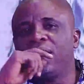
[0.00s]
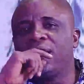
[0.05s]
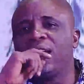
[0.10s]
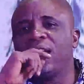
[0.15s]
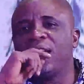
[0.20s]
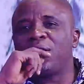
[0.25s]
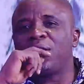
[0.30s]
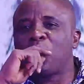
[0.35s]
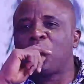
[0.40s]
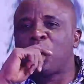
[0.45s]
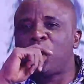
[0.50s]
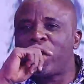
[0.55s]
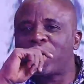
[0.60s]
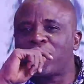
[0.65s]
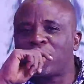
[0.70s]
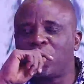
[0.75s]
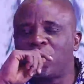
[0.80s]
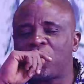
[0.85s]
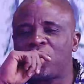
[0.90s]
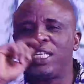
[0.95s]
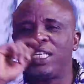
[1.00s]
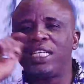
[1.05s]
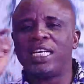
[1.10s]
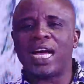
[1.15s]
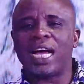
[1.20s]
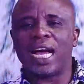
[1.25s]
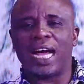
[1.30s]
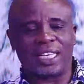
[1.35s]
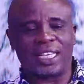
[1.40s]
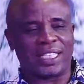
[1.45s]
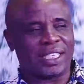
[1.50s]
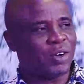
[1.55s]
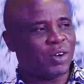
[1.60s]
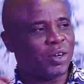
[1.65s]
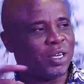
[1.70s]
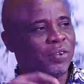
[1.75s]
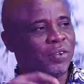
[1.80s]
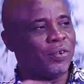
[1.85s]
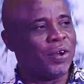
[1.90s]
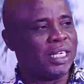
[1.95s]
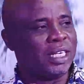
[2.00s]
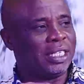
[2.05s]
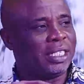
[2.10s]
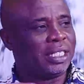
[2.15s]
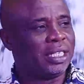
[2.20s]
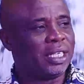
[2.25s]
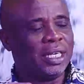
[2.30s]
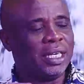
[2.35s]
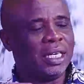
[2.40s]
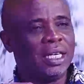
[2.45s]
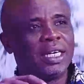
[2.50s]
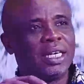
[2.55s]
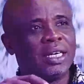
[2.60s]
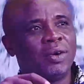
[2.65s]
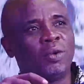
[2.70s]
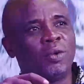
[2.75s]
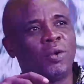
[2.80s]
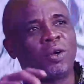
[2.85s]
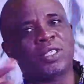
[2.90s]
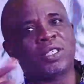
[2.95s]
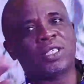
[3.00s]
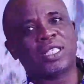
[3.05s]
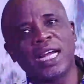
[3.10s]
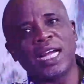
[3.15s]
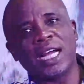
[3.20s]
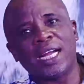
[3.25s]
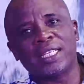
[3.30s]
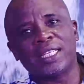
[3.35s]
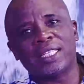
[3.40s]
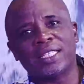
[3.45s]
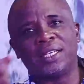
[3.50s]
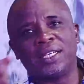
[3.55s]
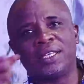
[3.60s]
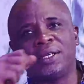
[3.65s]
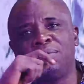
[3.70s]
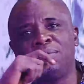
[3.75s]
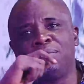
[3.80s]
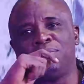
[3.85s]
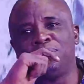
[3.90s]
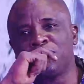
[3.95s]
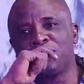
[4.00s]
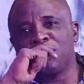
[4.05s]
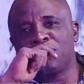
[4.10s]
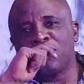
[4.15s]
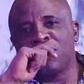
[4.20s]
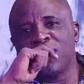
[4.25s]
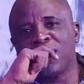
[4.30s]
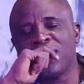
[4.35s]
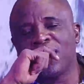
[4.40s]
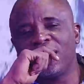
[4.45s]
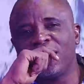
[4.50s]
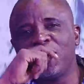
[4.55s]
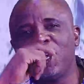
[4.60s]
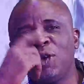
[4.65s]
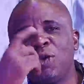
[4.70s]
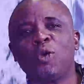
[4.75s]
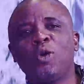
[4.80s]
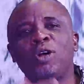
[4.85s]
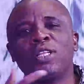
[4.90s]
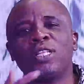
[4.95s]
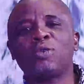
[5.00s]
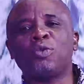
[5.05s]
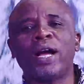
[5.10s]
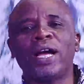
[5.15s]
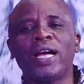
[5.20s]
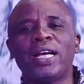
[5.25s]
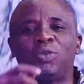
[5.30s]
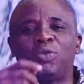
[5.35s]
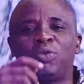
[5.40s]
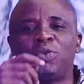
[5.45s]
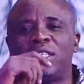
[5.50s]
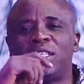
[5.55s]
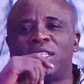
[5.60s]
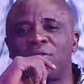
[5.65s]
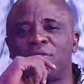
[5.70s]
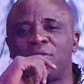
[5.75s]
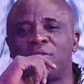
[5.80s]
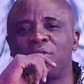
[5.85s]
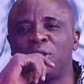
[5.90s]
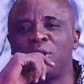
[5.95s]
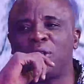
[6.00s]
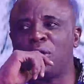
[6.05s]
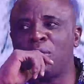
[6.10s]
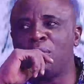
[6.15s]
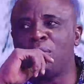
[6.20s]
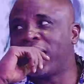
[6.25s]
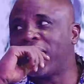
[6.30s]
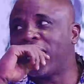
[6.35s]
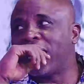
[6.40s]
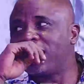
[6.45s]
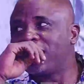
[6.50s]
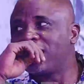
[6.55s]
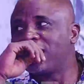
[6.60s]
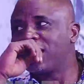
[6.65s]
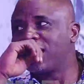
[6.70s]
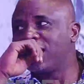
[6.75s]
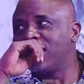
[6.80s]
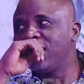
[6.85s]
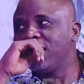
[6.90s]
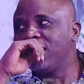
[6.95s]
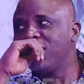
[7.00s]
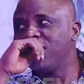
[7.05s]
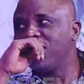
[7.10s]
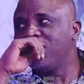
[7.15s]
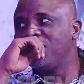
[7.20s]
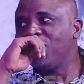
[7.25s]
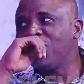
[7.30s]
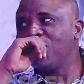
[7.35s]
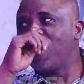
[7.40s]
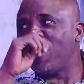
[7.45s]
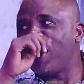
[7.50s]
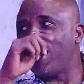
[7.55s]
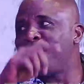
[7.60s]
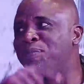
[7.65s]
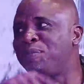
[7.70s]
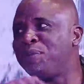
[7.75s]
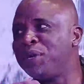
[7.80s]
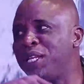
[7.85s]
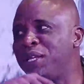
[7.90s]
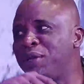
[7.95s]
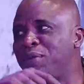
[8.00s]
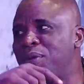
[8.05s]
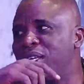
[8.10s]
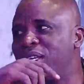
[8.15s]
Now, the question he asked or he raised was that he wondered why the 27 lawmakers were in PDP.